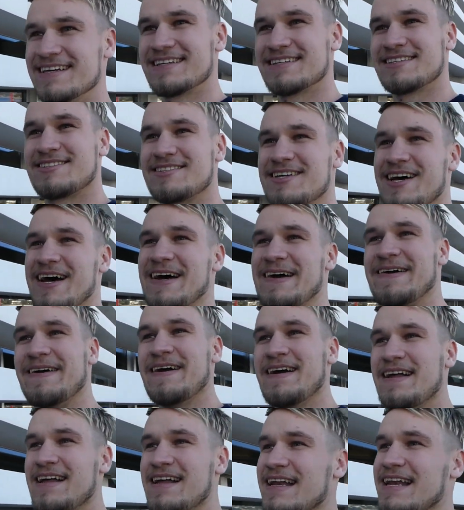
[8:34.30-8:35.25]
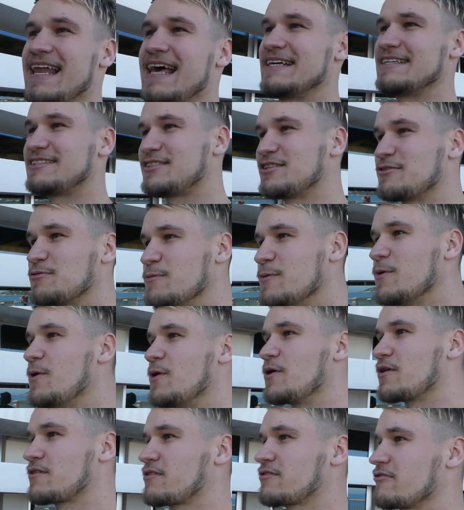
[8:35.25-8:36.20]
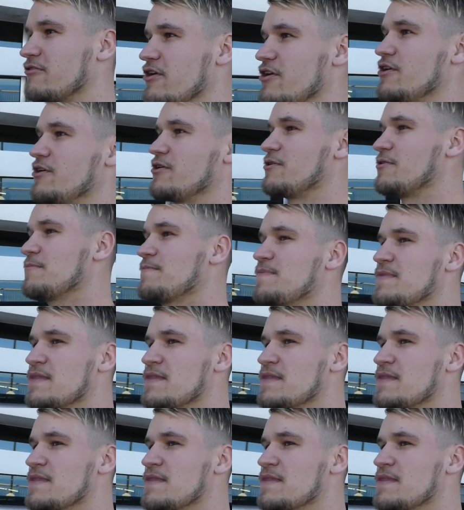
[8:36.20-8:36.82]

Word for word: so let's just walk through,